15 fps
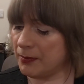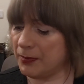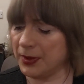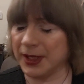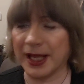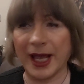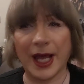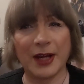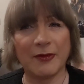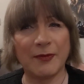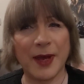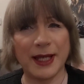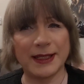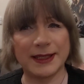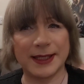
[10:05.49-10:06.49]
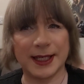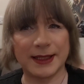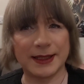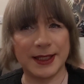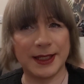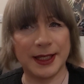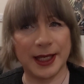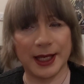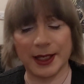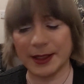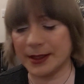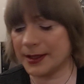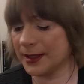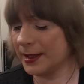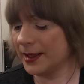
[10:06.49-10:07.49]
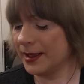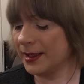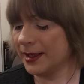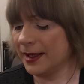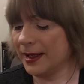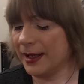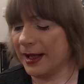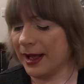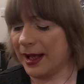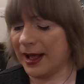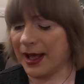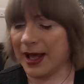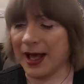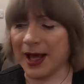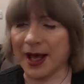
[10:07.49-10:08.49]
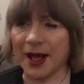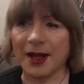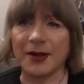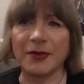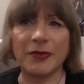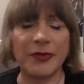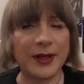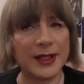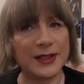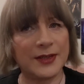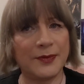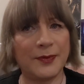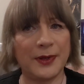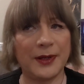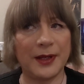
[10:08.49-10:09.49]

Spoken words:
but it kind of made sense in the end. And things have